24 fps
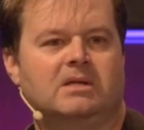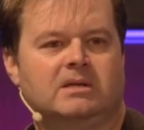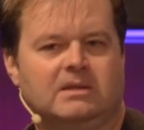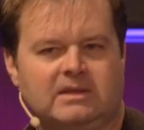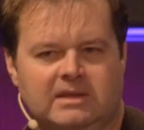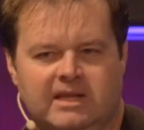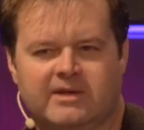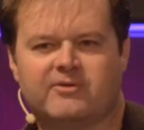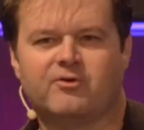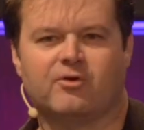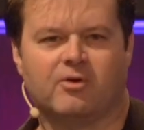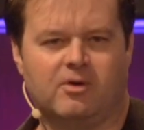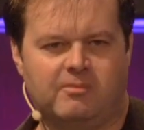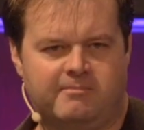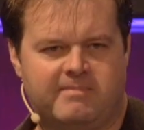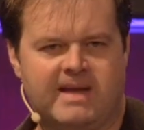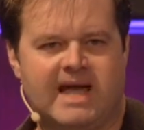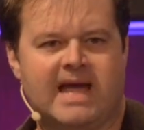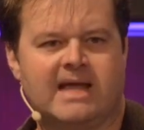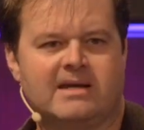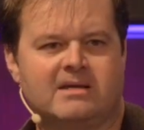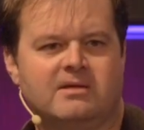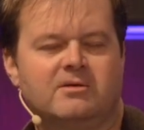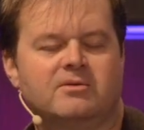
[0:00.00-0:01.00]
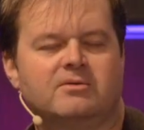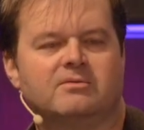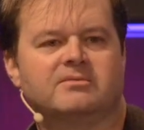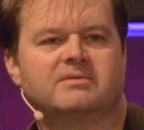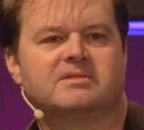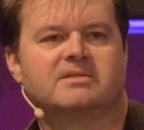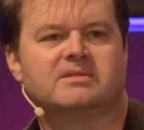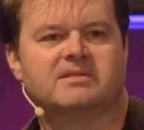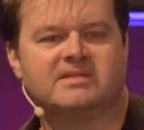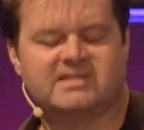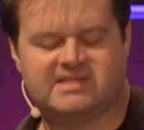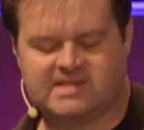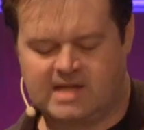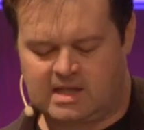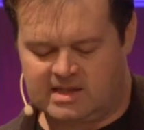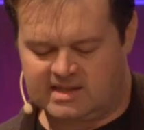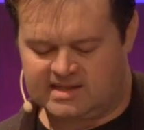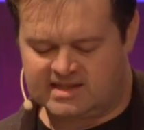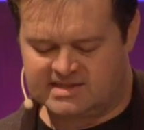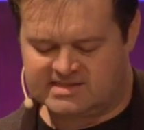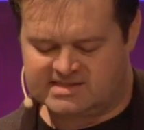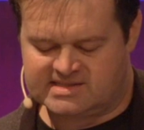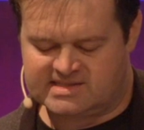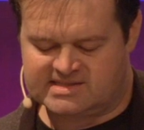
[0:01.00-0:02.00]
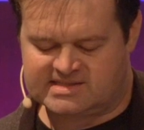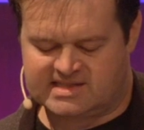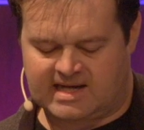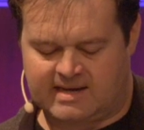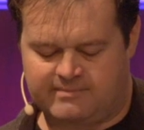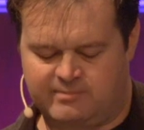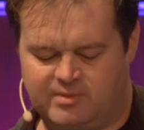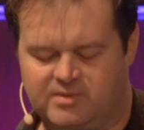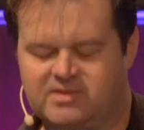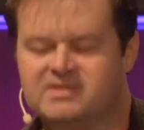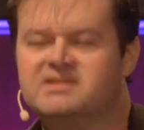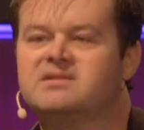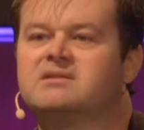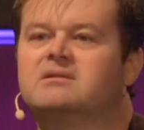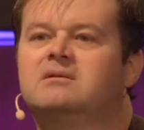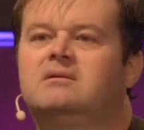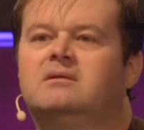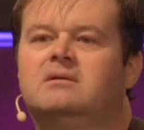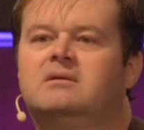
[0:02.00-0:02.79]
literal bad news, and he's telling his disciples.